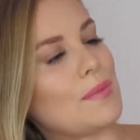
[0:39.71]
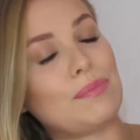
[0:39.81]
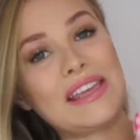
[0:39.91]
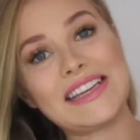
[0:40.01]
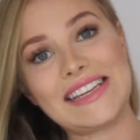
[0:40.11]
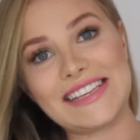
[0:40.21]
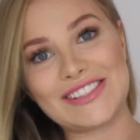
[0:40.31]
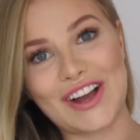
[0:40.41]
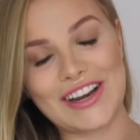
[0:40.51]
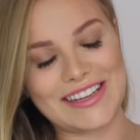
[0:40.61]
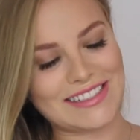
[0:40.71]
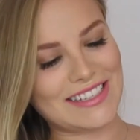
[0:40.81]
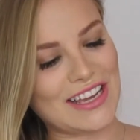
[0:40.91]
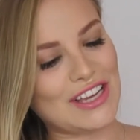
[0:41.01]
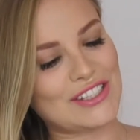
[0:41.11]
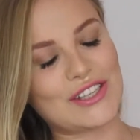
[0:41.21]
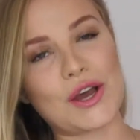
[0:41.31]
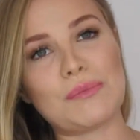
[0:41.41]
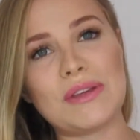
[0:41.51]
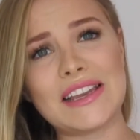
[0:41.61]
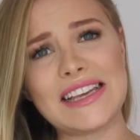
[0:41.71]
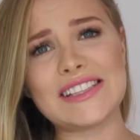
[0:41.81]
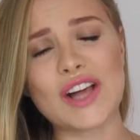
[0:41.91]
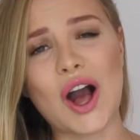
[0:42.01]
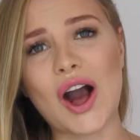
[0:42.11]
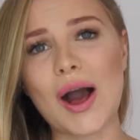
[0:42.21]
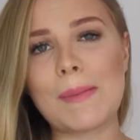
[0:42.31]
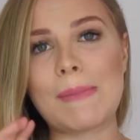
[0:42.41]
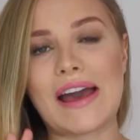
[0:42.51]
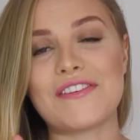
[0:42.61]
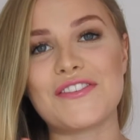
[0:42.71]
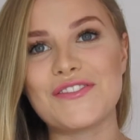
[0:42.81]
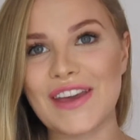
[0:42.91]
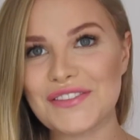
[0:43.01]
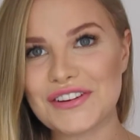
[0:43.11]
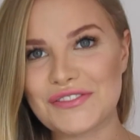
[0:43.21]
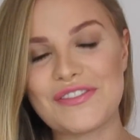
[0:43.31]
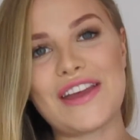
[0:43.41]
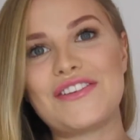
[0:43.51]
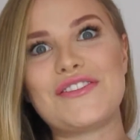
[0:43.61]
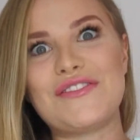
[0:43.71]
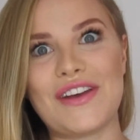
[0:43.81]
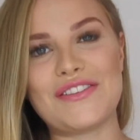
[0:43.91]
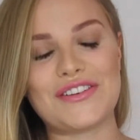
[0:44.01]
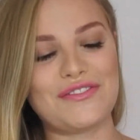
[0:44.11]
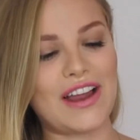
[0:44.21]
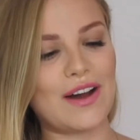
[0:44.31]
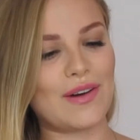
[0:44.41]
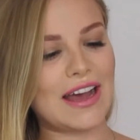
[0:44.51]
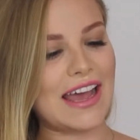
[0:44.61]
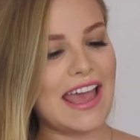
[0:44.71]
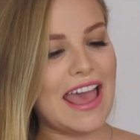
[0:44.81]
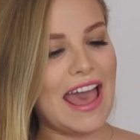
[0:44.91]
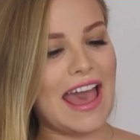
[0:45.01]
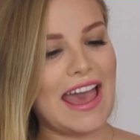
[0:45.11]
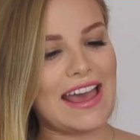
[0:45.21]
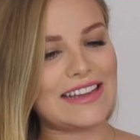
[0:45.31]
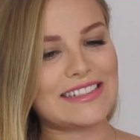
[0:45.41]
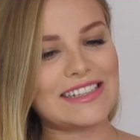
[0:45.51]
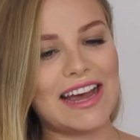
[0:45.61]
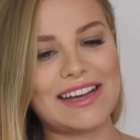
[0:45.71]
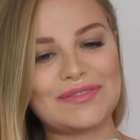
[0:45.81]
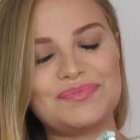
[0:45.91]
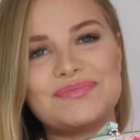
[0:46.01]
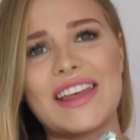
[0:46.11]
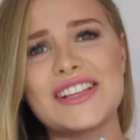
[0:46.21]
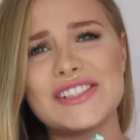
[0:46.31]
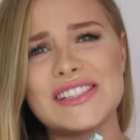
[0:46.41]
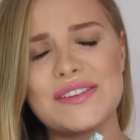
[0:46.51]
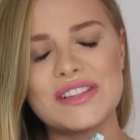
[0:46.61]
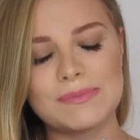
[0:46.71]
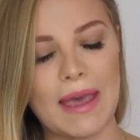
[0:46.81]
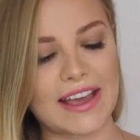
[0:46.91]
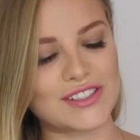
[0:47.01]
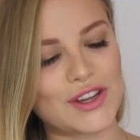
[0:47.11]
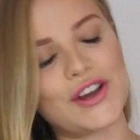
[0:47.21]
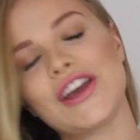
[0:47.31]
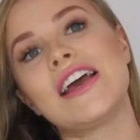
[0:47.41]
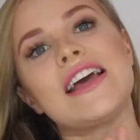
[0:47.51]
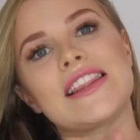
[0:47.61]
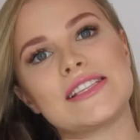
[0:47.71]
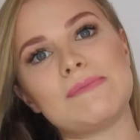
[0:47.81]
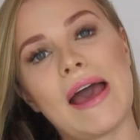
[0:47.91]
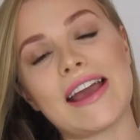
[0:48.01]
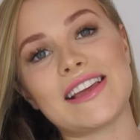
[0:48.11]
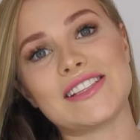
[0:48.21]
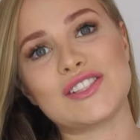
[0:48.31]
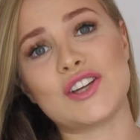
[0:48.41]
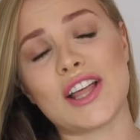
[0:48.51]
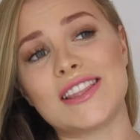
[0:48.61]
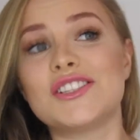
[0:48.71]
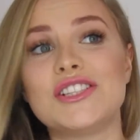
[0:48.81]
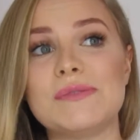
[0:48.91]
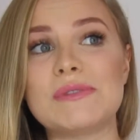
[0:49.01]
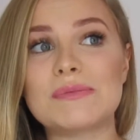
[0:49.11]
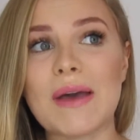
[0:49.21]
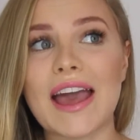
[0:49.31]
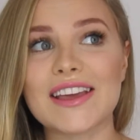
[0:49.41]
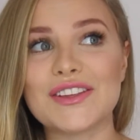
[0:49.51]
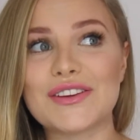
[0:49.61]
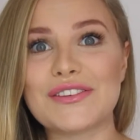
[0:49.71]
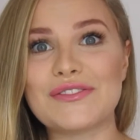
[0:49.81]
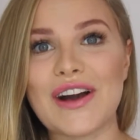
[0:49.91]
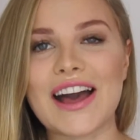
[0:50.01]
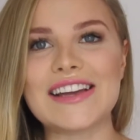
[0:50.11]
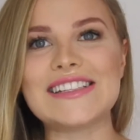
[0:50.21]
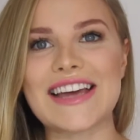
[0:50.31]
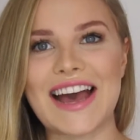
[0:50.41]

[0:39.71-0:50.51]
peonies on it. So peonies are my favorite flower, and I just love this bag. So this bag is not the cheapest bag you can find,